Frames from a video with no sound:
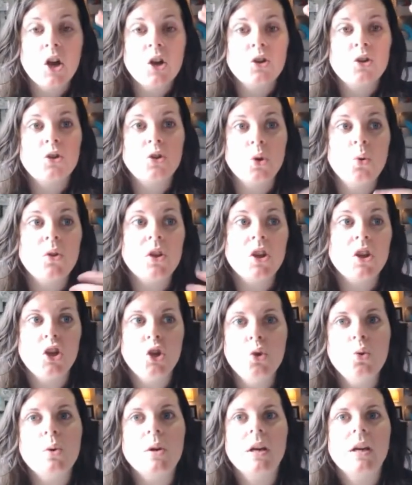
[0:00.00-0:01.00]
so that
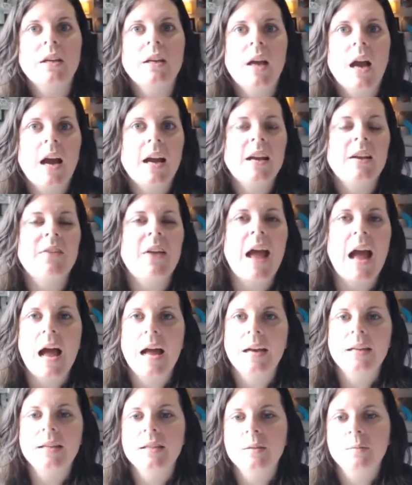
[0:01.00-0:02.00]
you can kind of
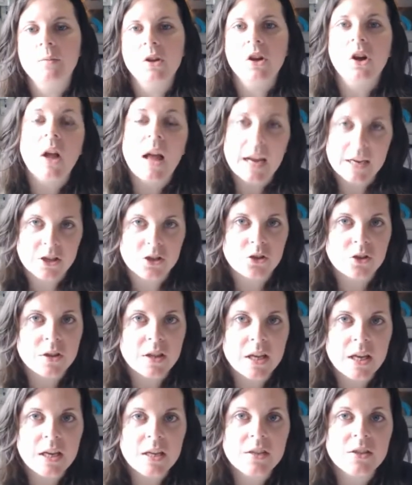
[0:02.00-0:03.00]
add in some little extra
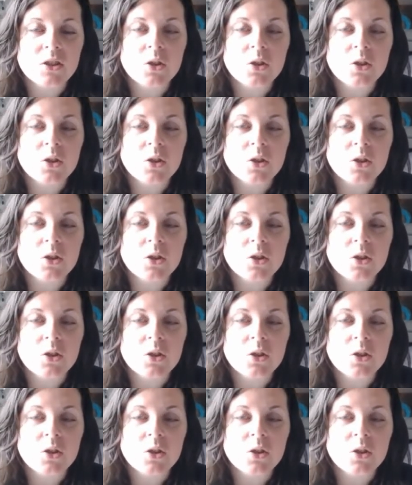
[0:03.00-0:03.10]
things